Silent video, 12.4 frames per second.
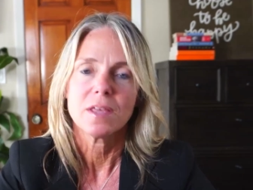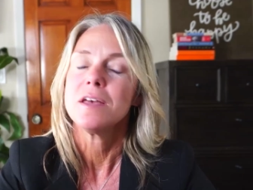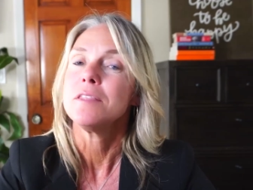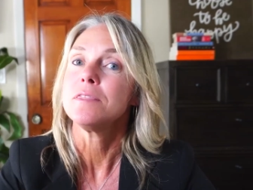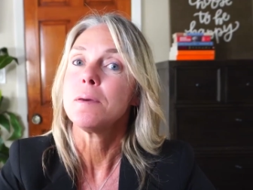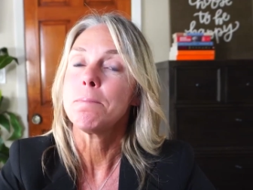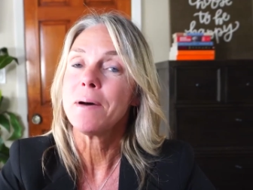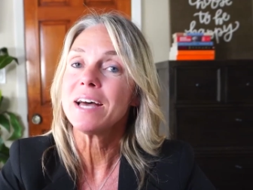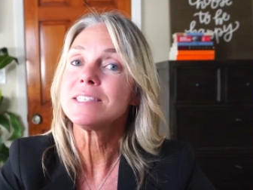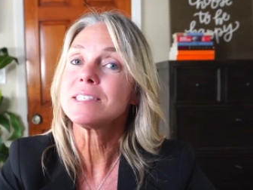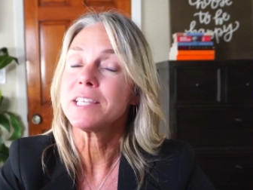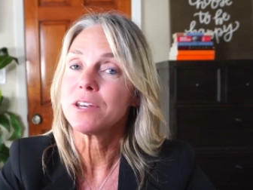The
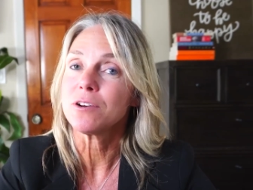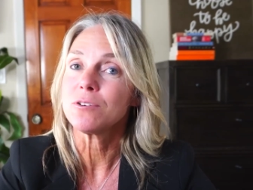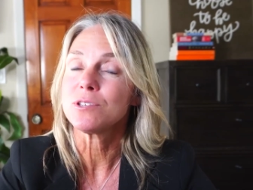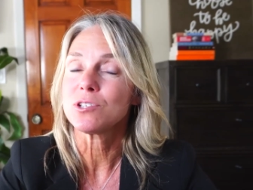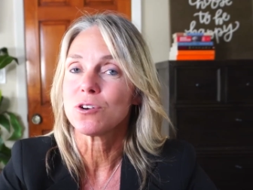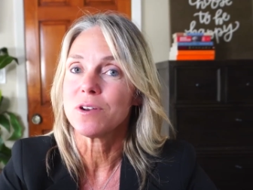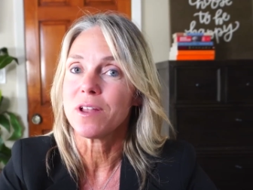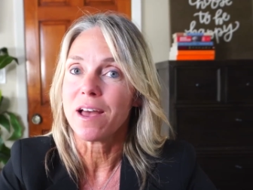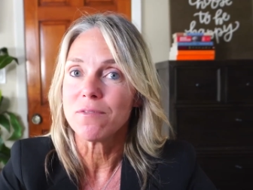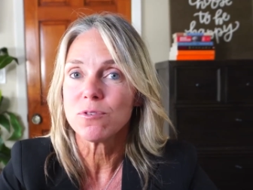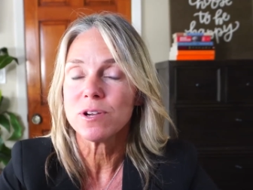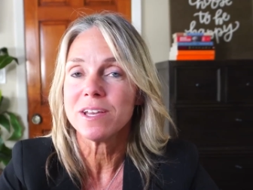best leaders turn
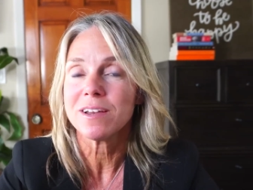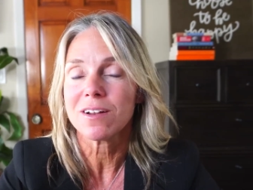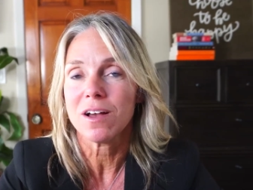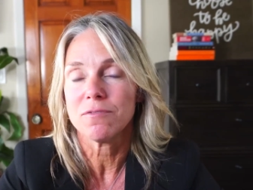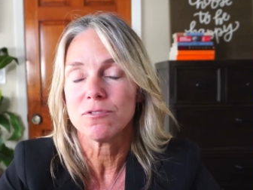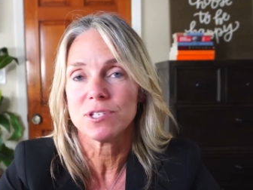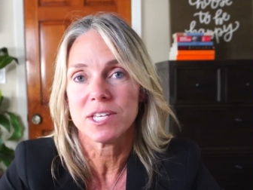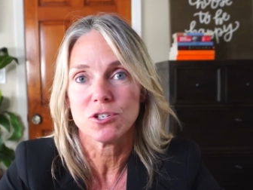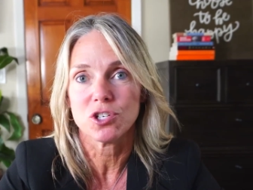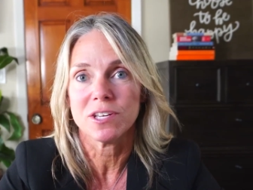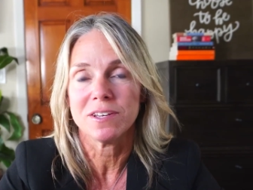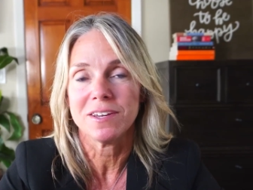every
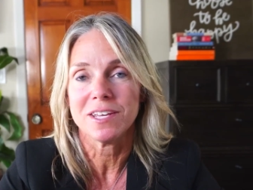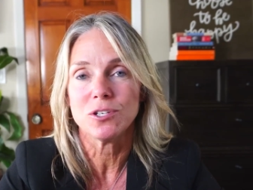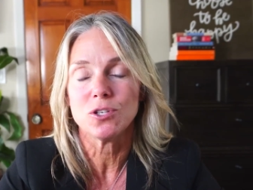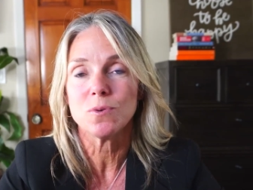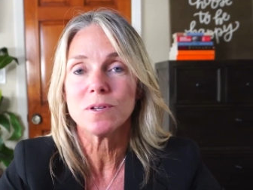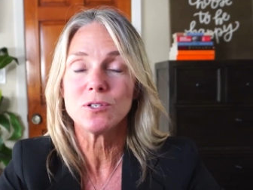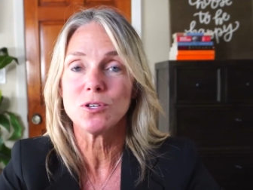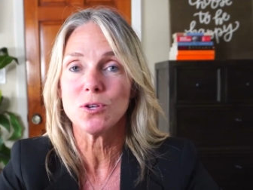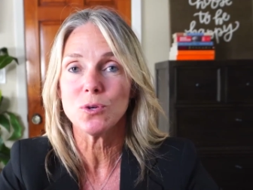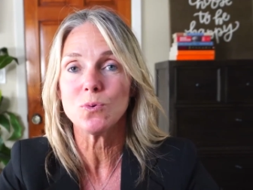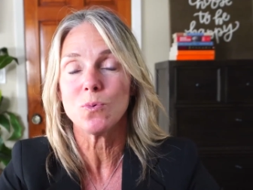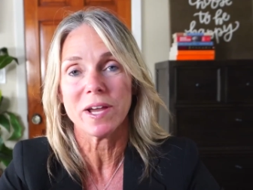conversation into a
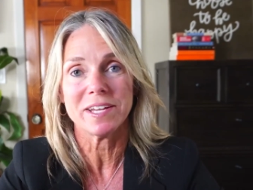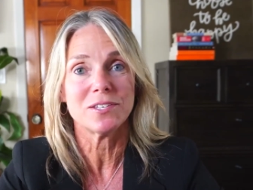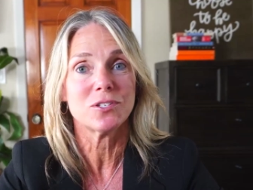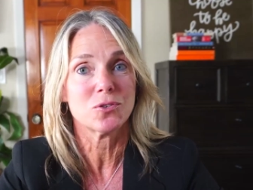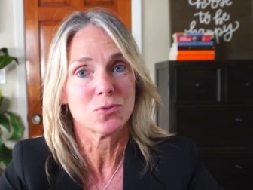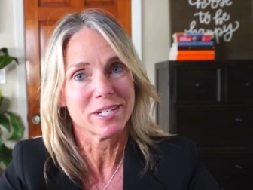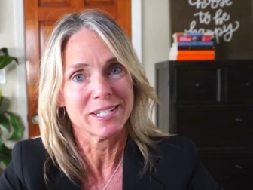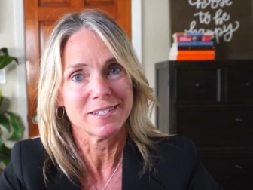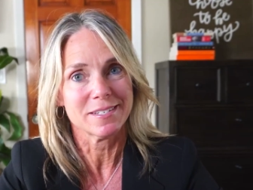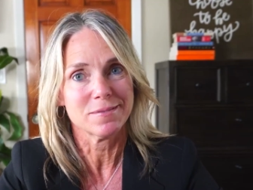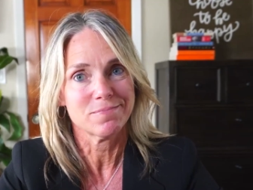2-way street.